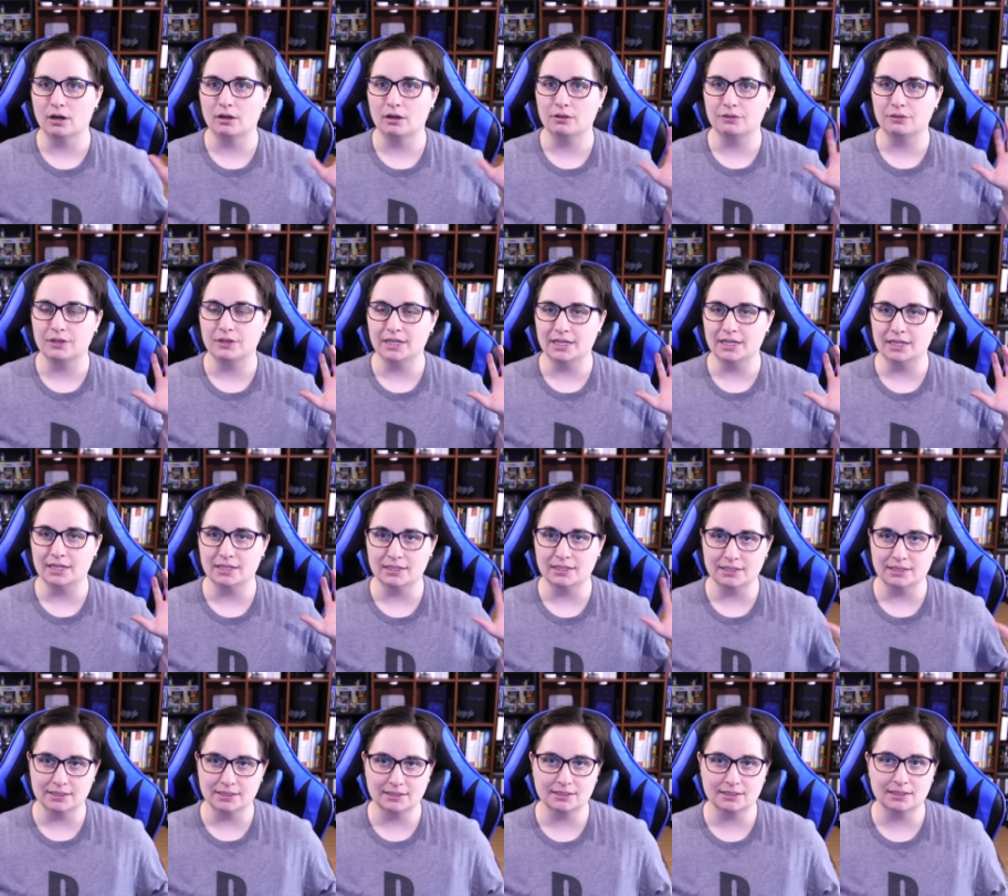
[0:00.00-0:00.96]

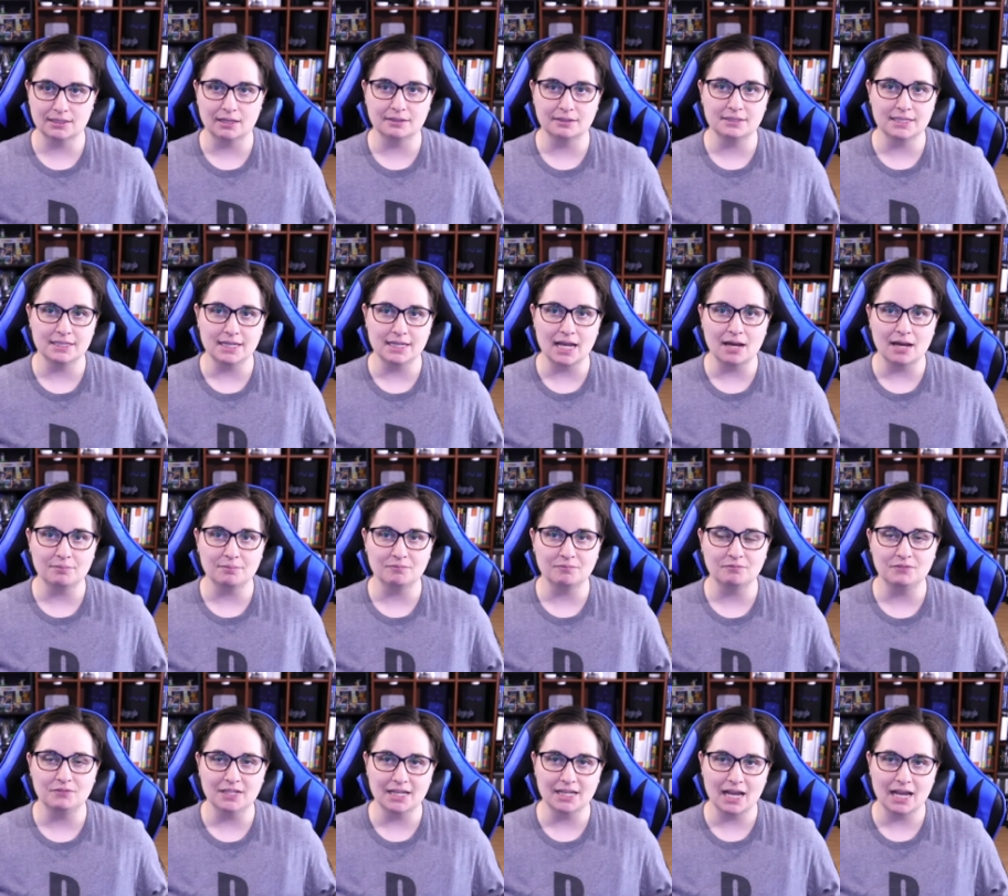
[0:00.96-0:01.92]
these
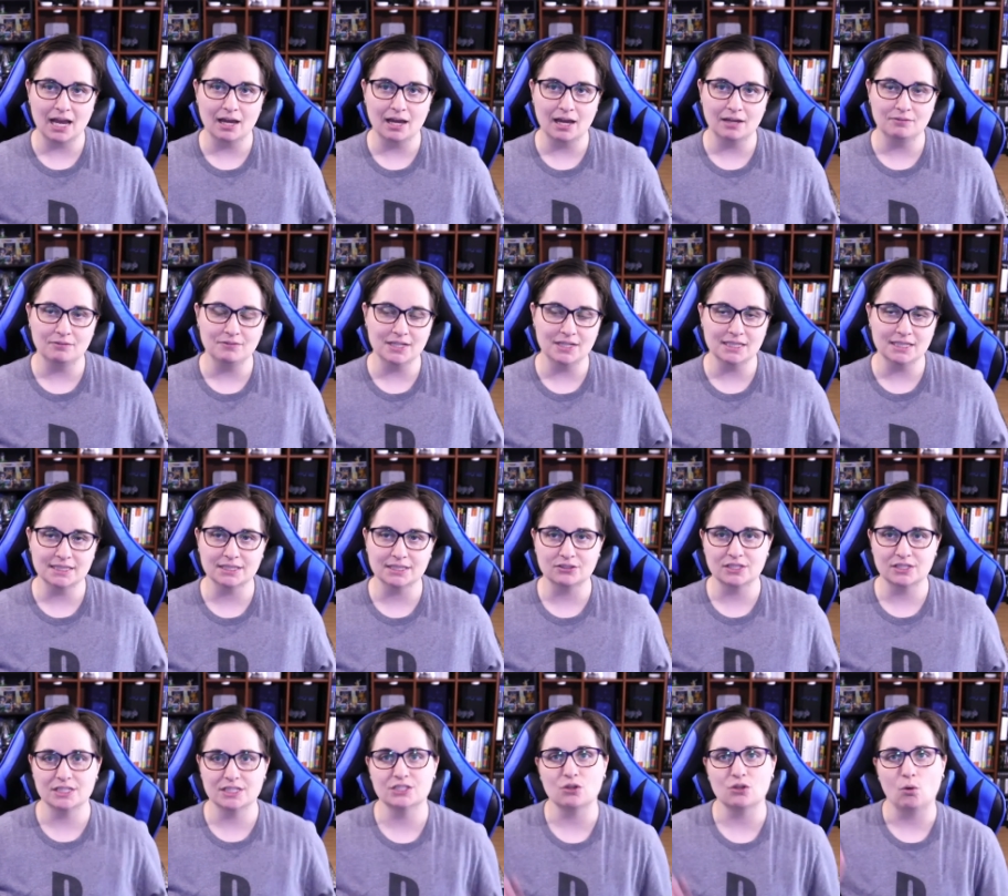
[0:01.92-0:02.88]
DMV
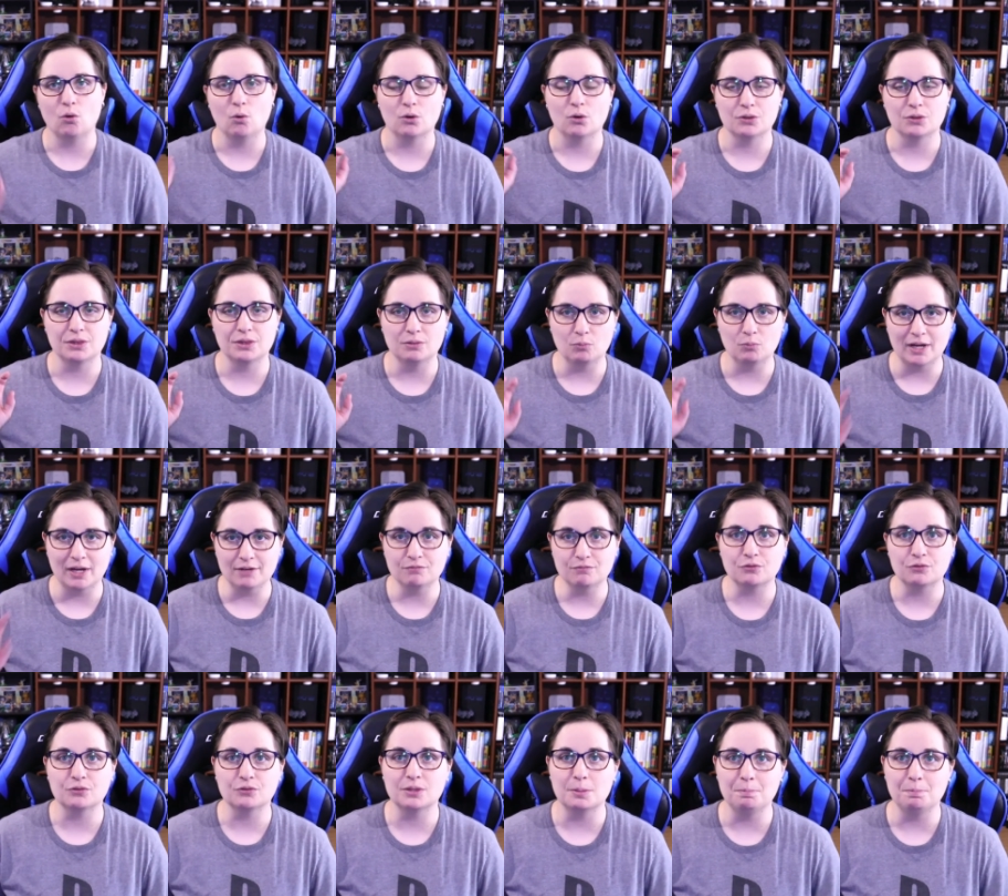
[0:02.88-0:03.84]
series or wait
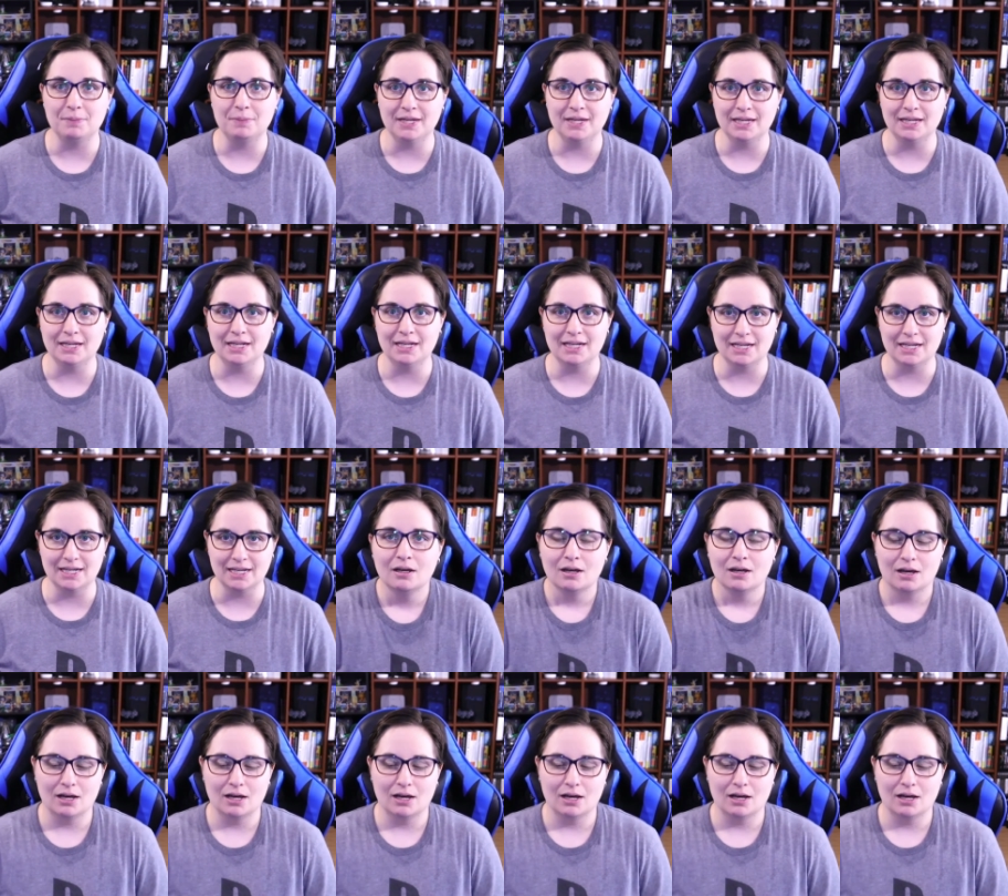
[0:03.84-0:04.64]
for the BE.